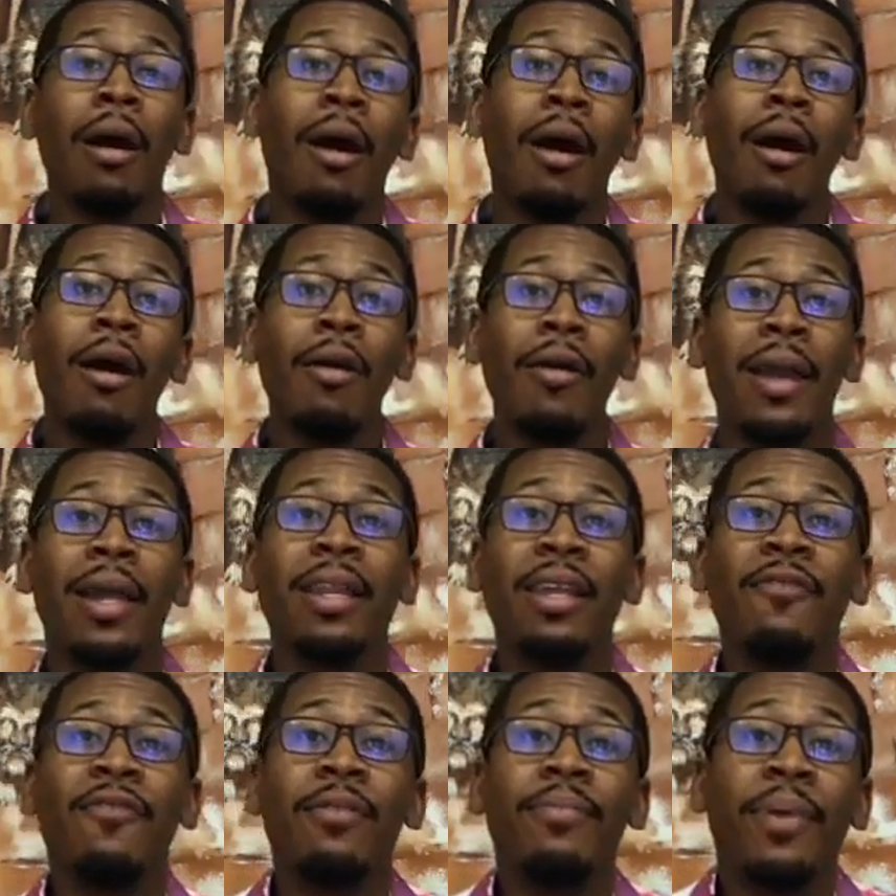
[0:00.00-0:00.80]
All
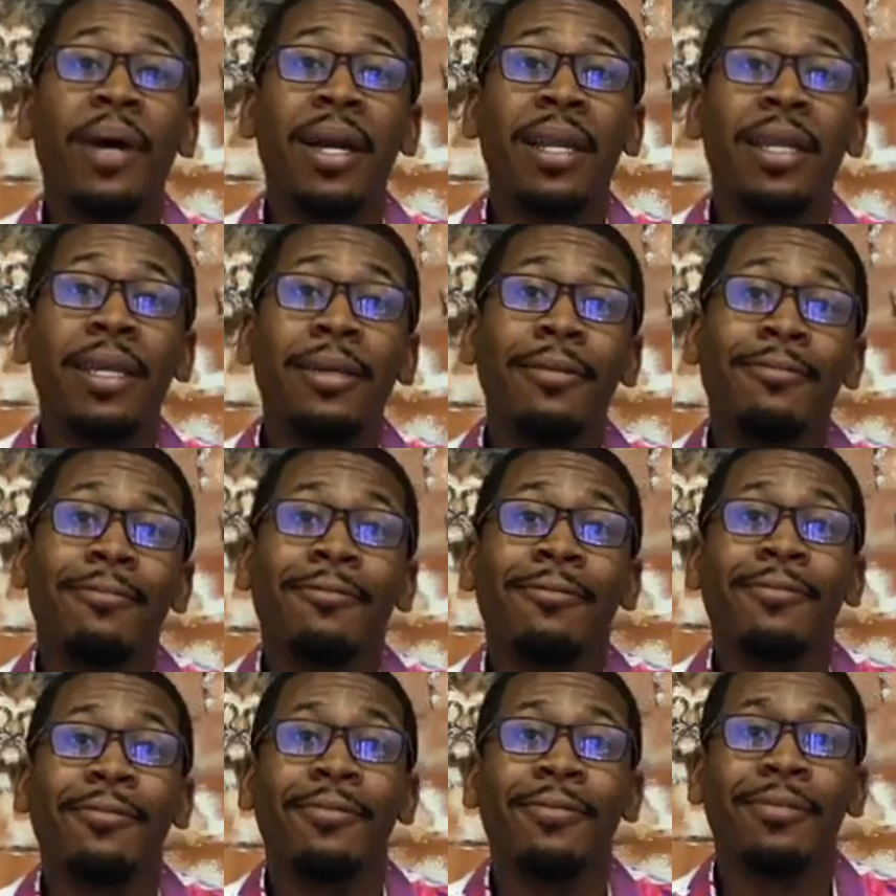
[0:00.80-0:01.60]
right, everybody.
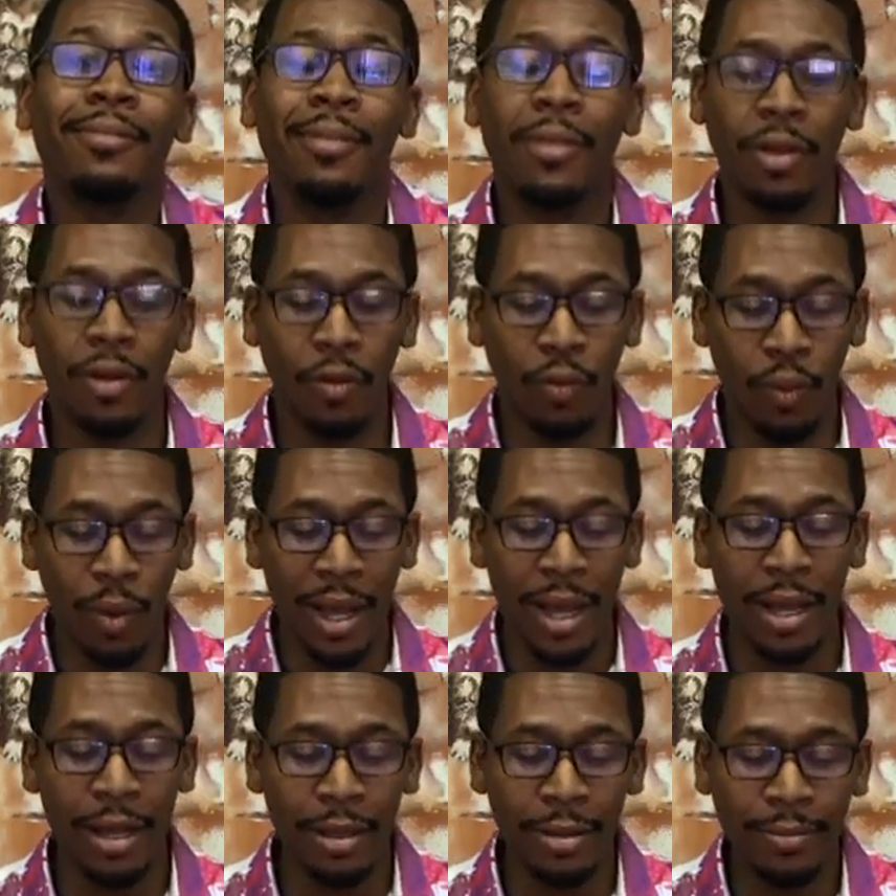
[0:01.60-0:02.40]

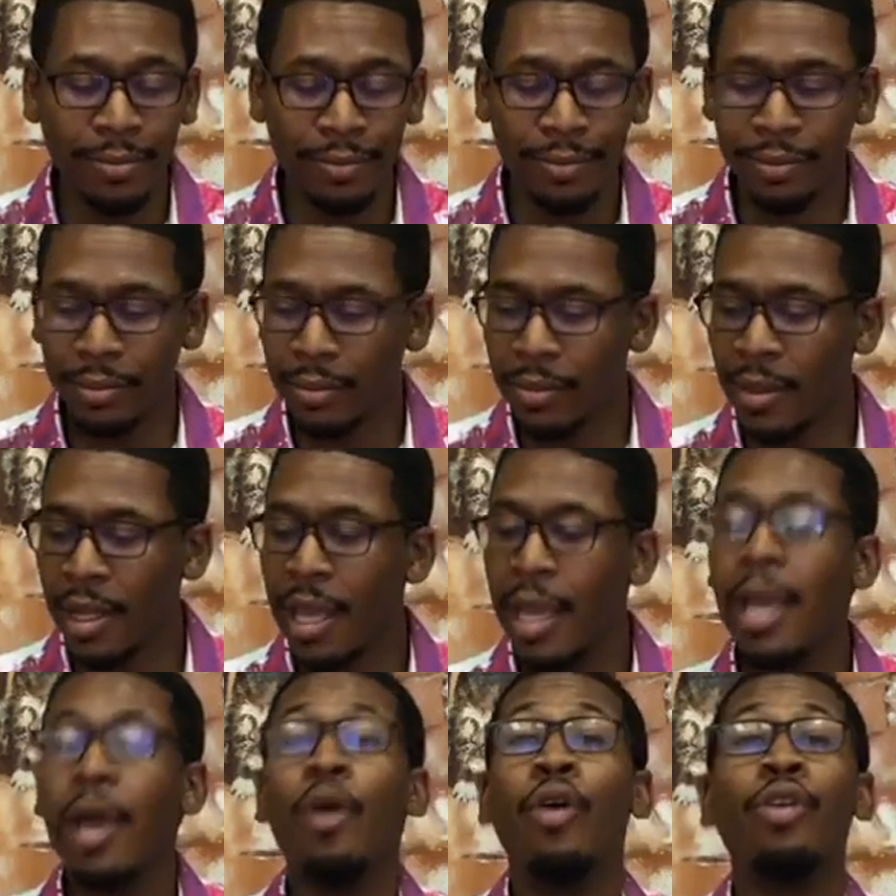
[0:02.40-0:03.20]
Well,
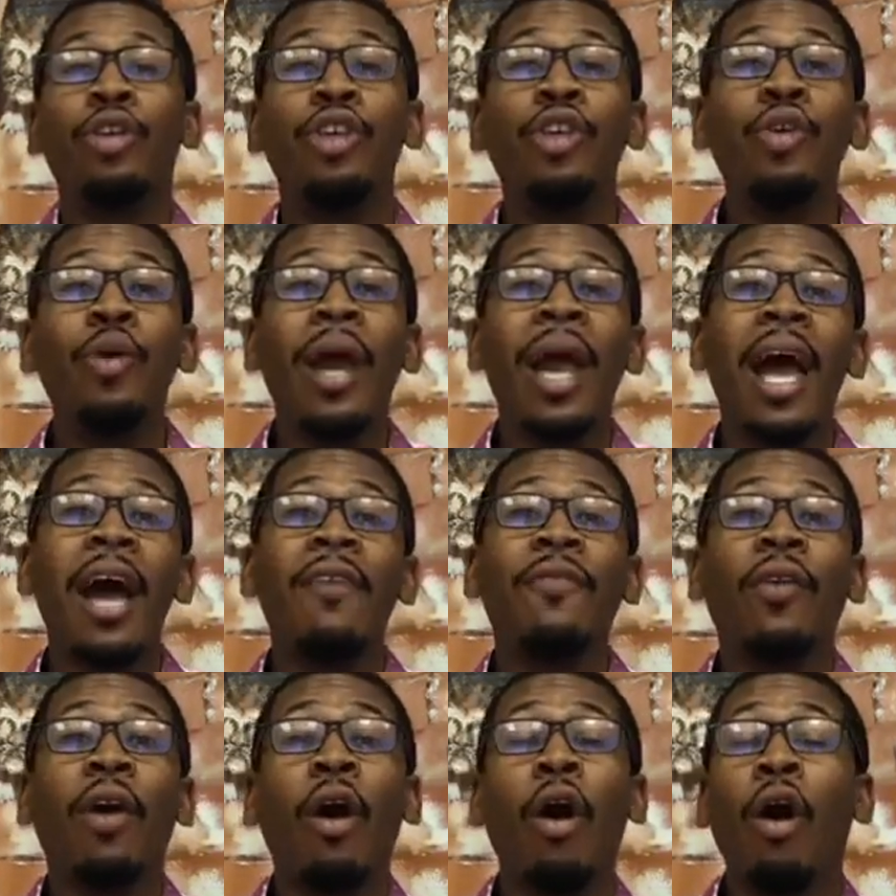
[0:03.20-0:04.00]
you
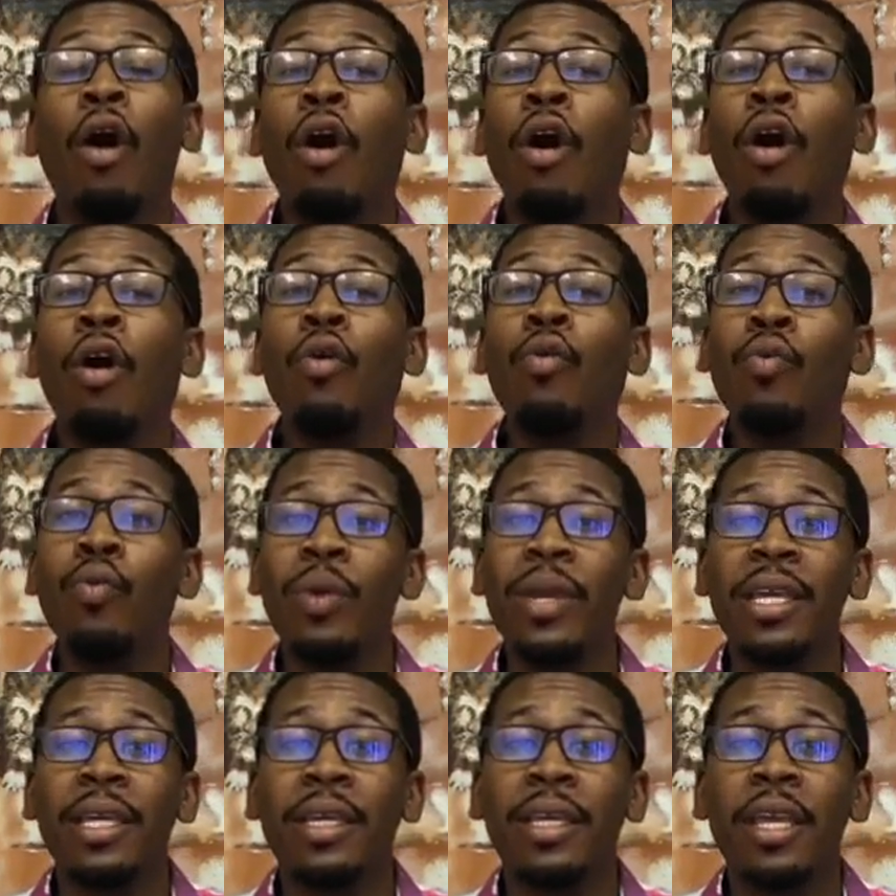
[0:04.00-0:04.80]
have all
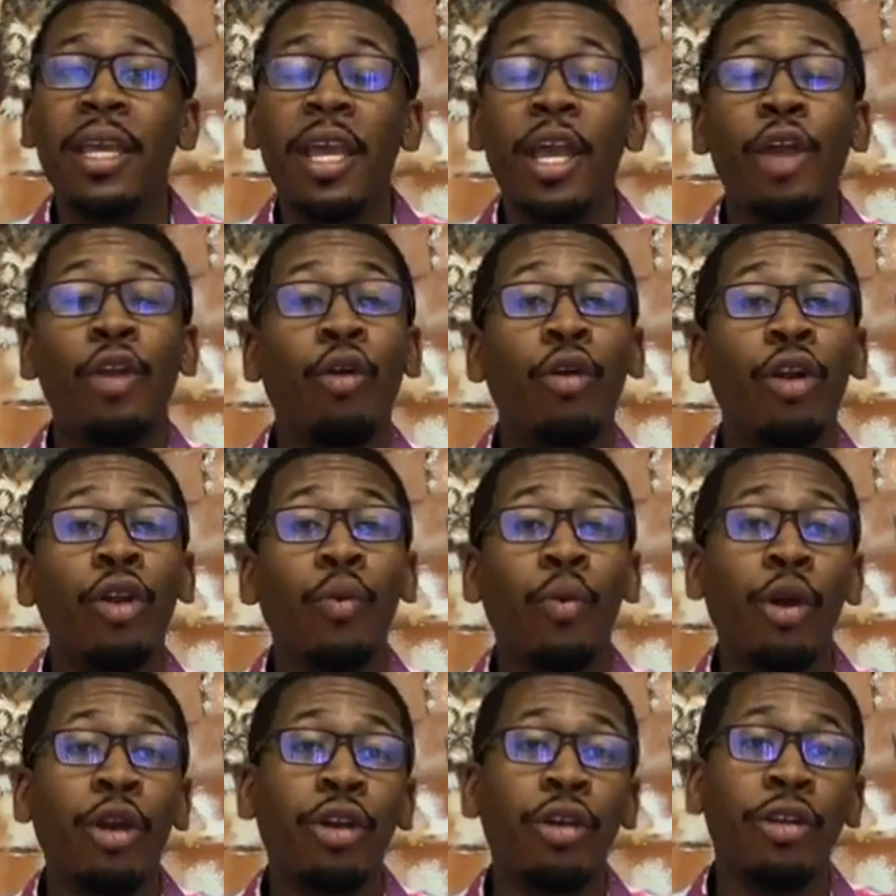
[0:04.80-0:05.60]
week in order
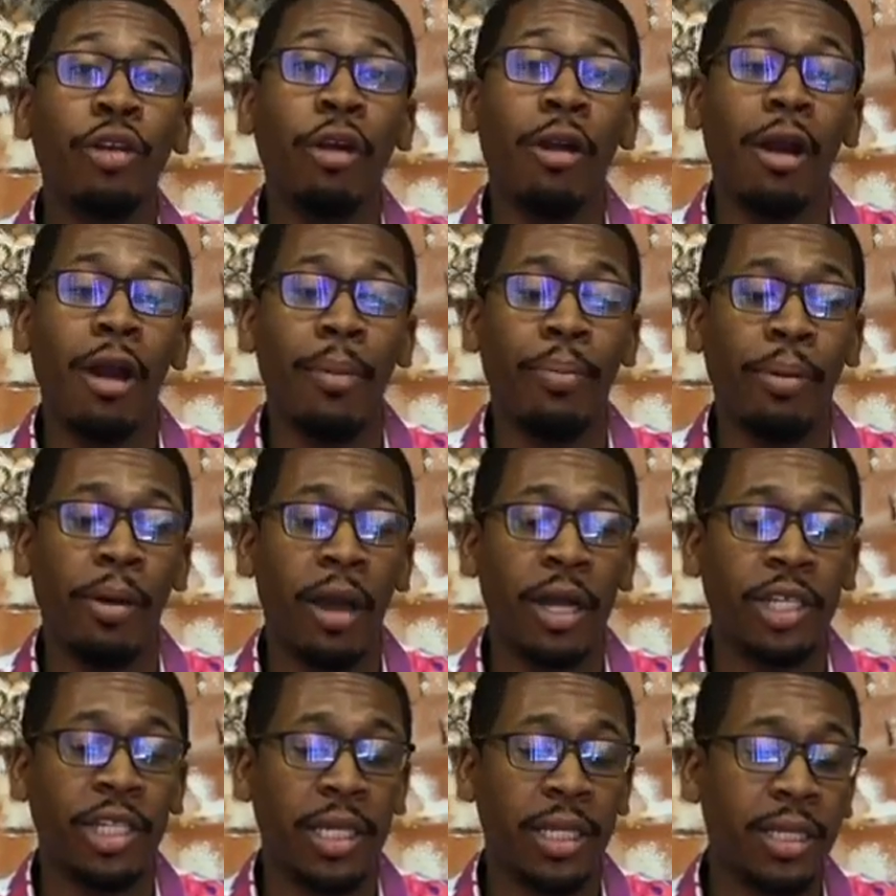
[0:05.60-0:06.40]
to work on your art
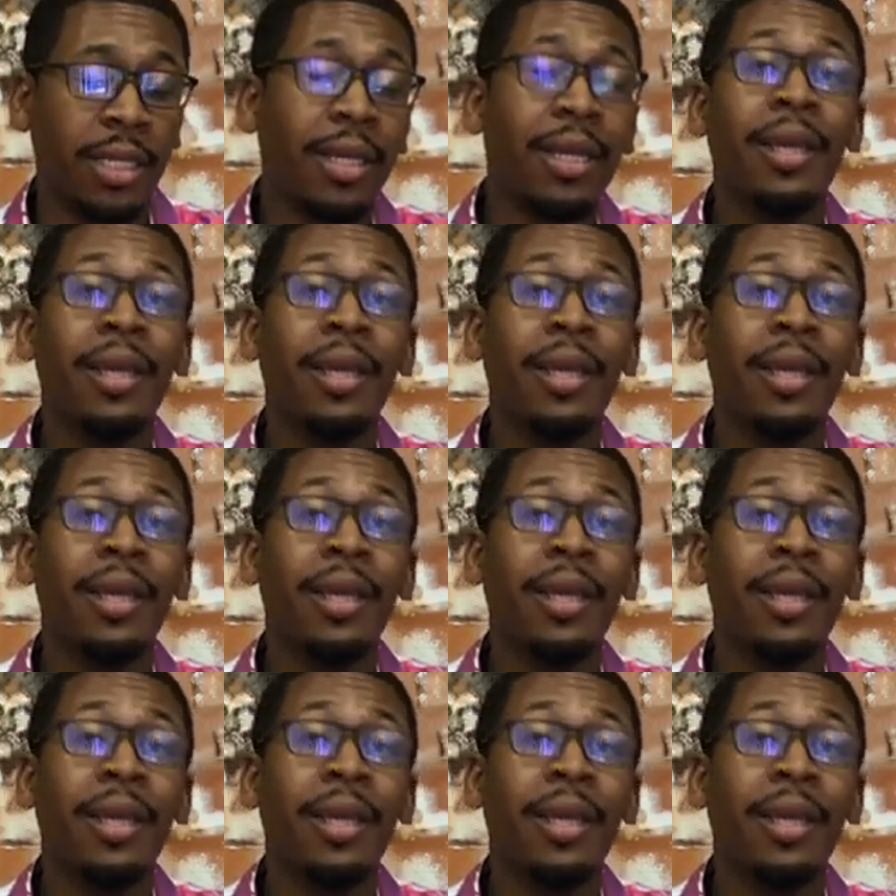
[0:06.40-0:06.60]
project.